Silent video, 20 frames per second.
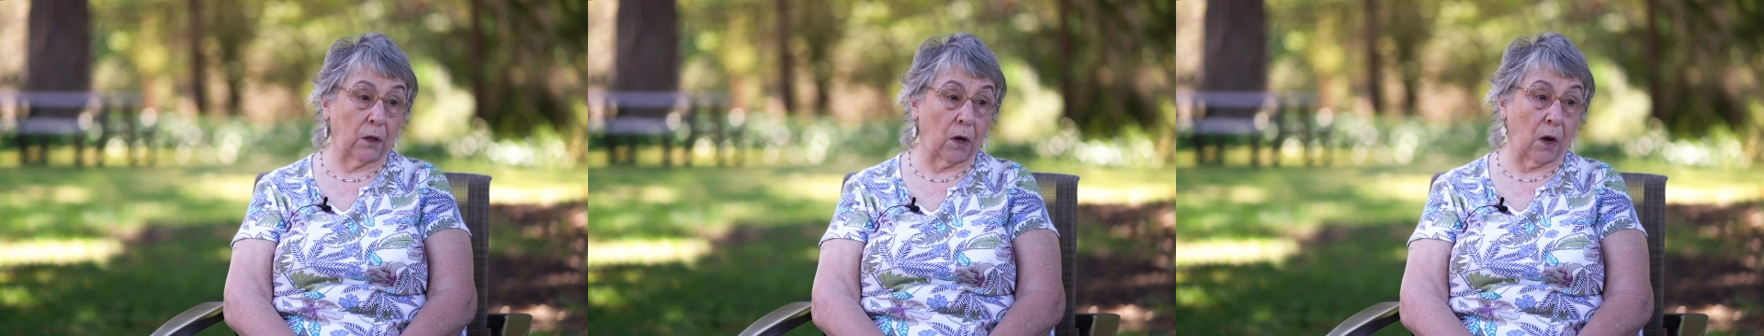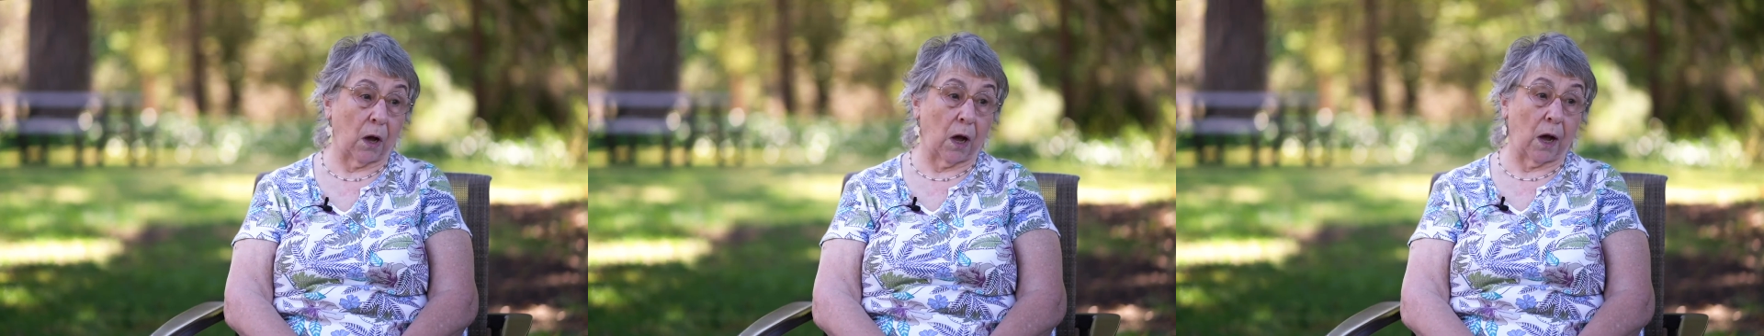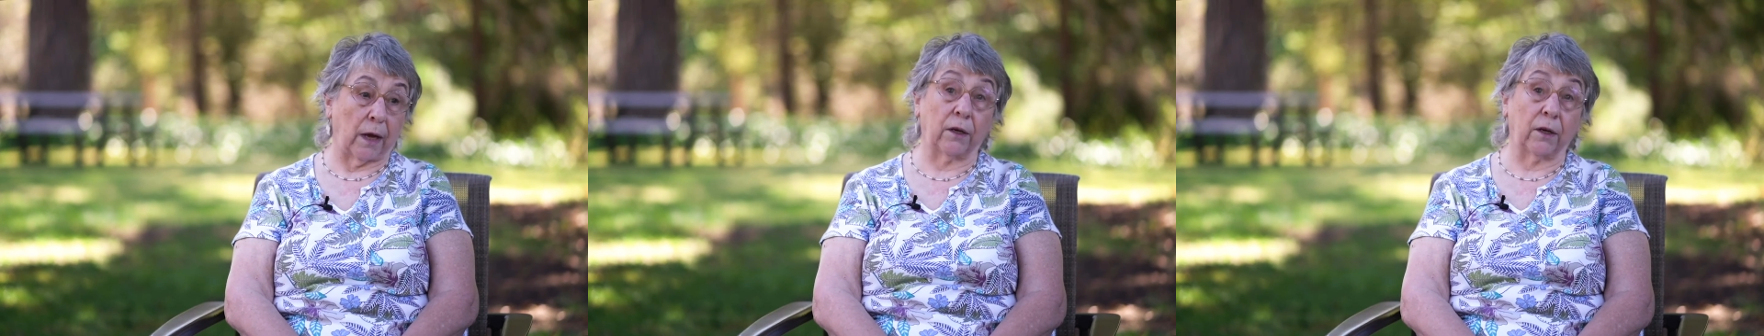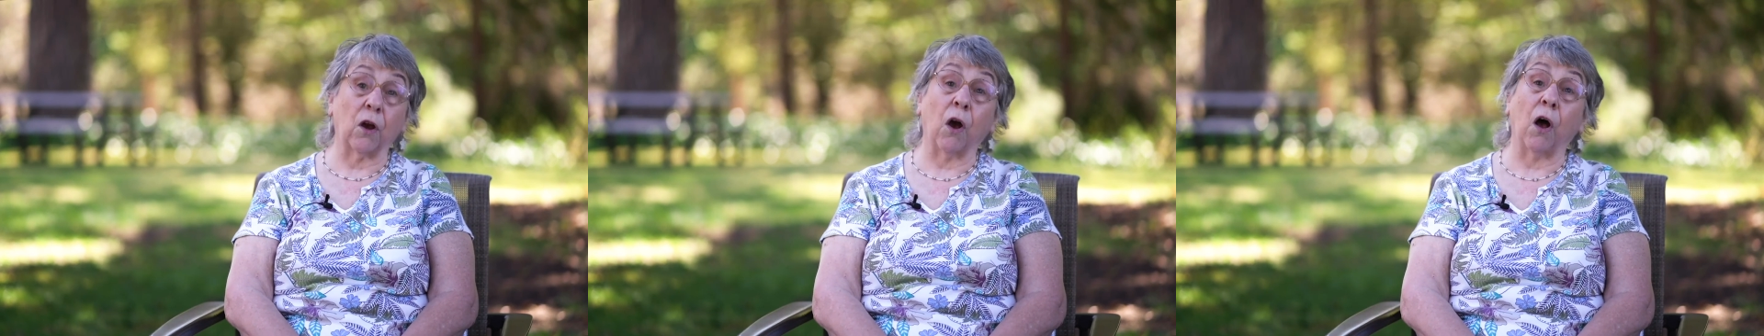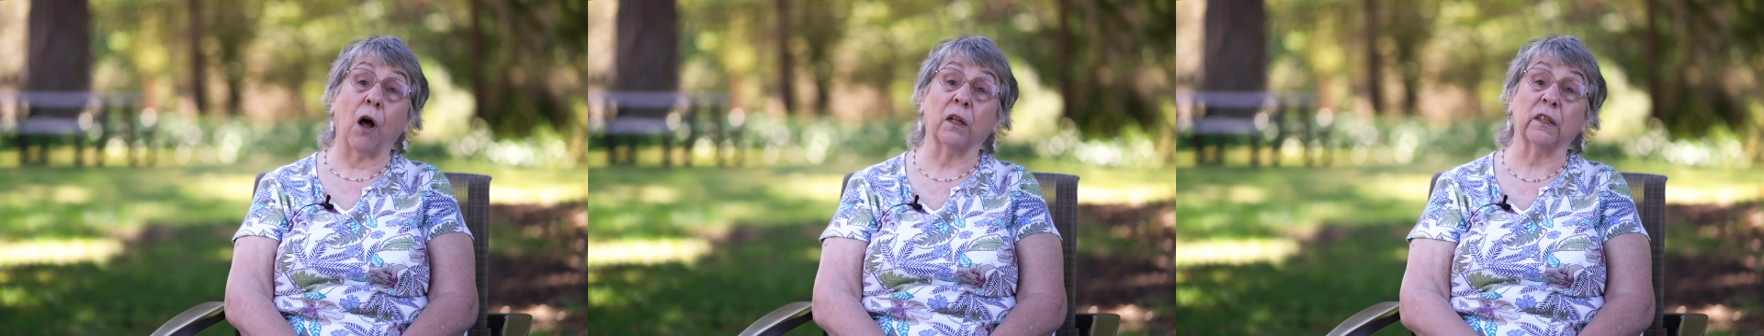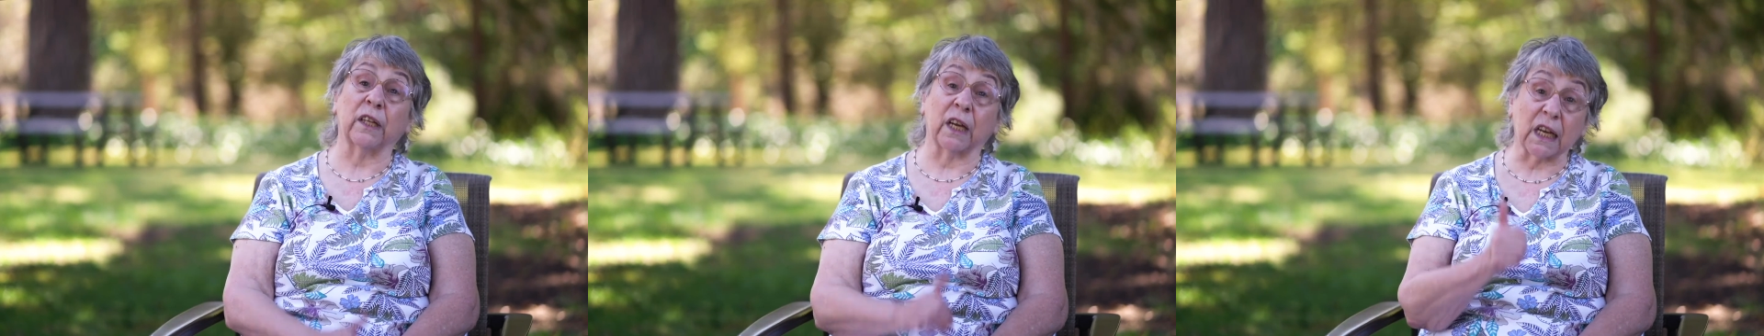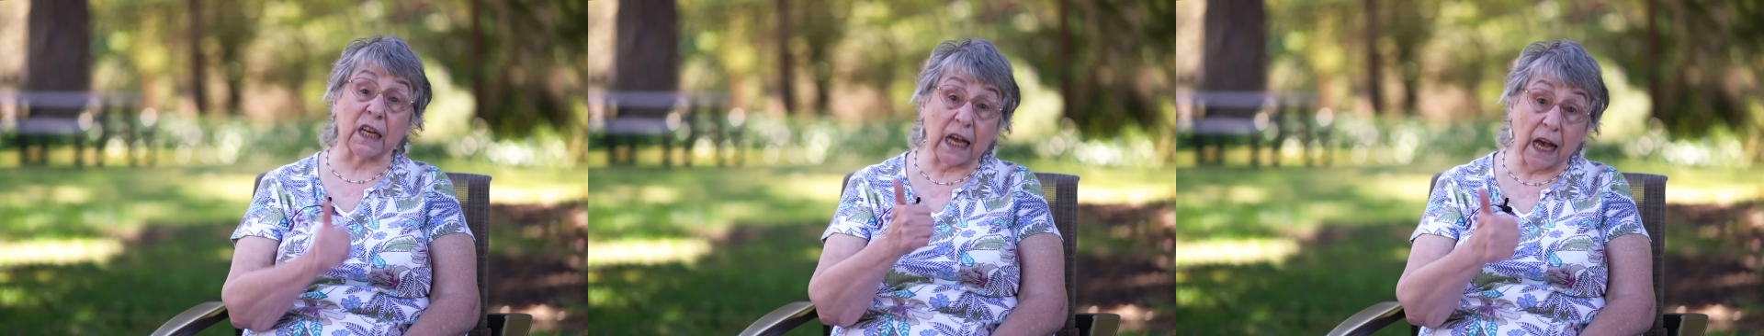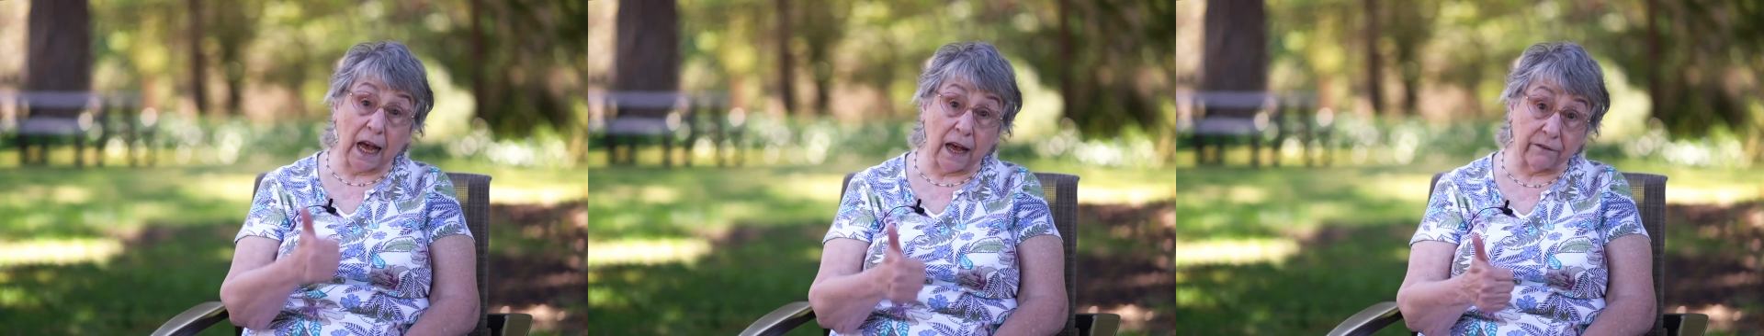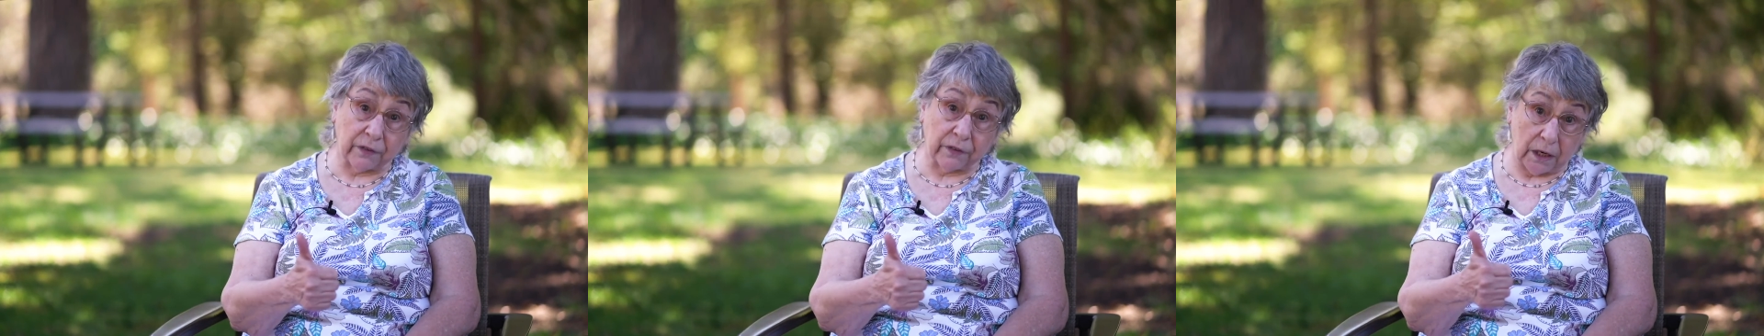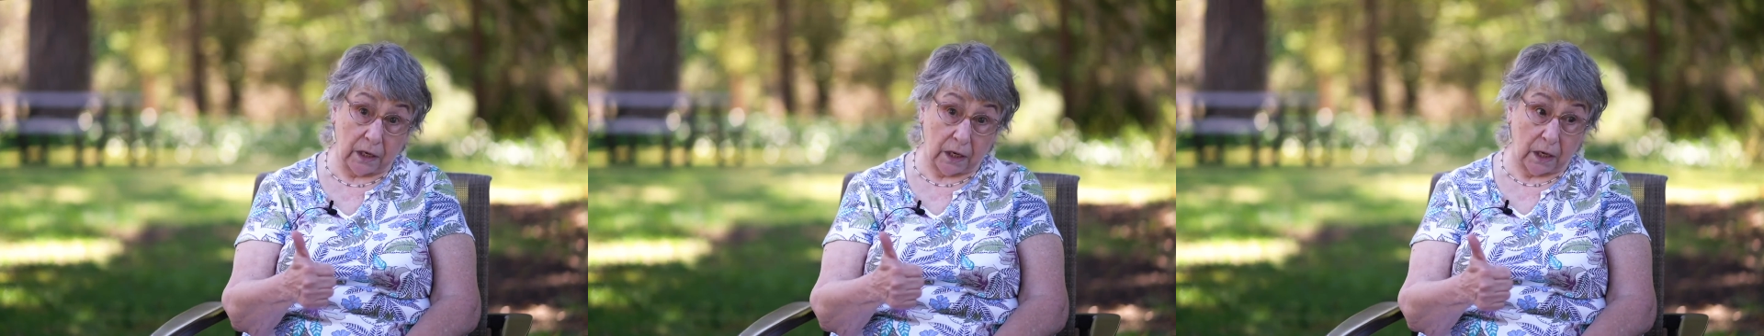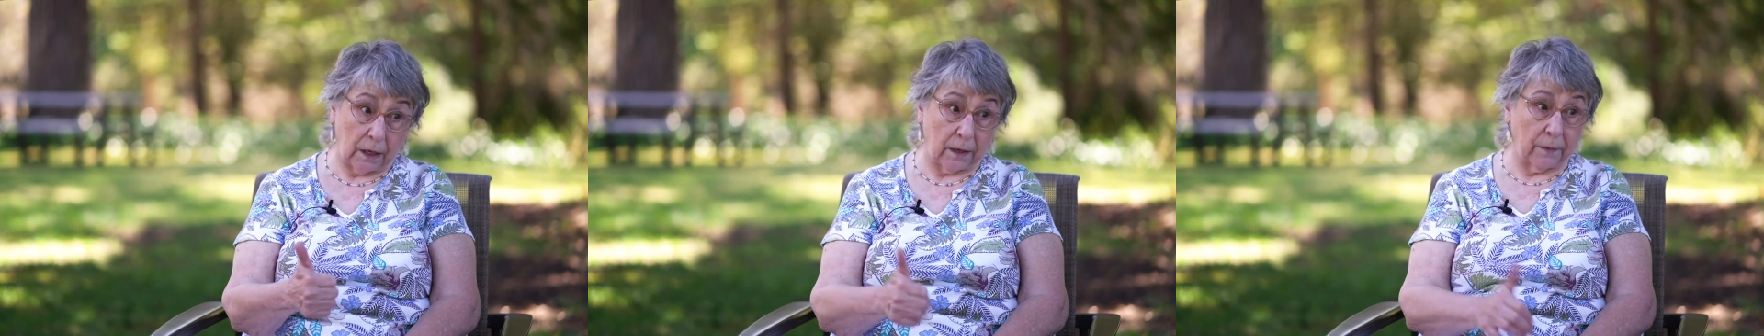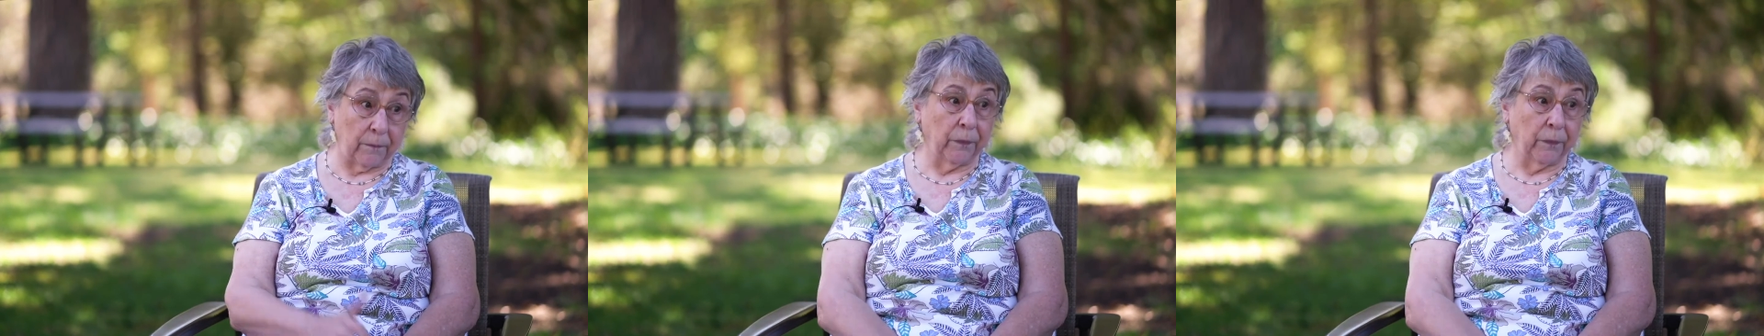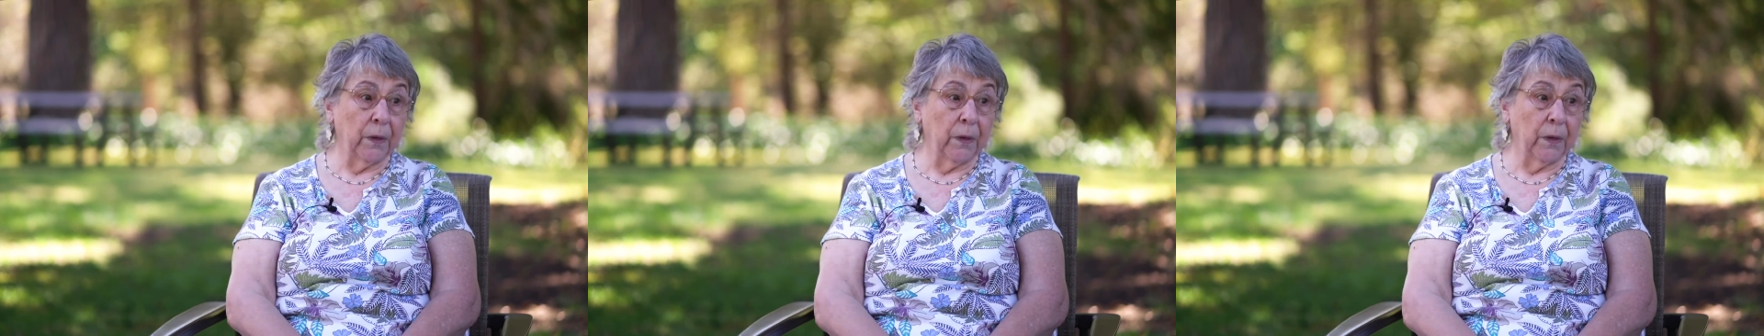God called a covenant.